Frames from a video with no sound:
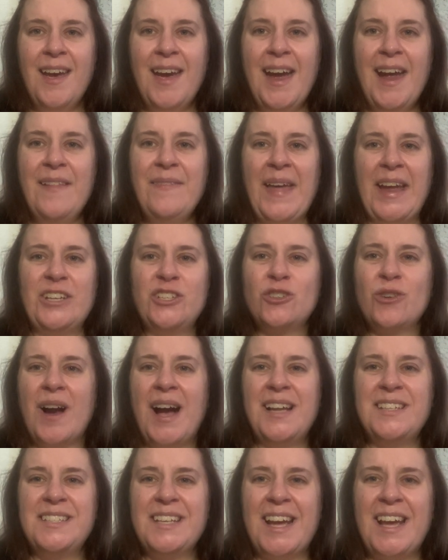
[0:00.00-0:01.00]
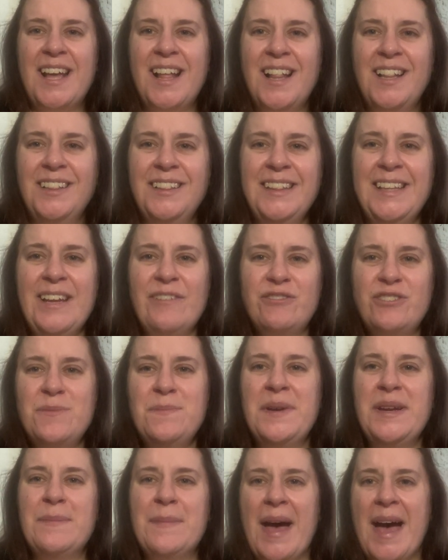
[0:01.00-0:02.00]
And they tried to lift
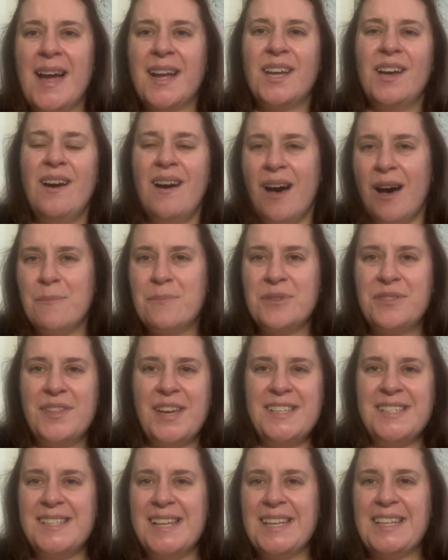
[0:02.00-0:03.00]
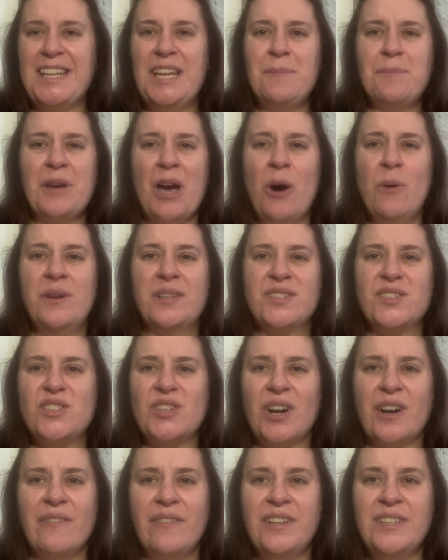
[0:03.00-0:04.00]
me back up. They said, keep going,
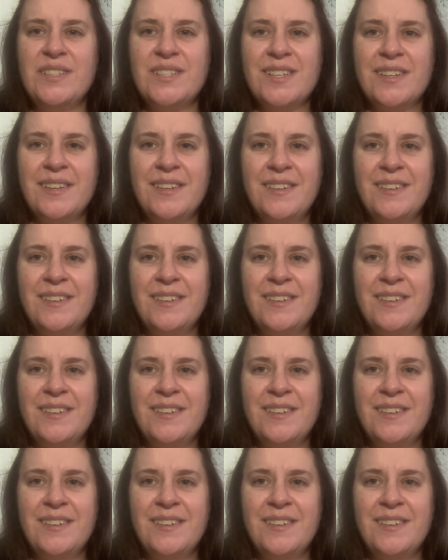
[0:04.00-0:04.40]
servant.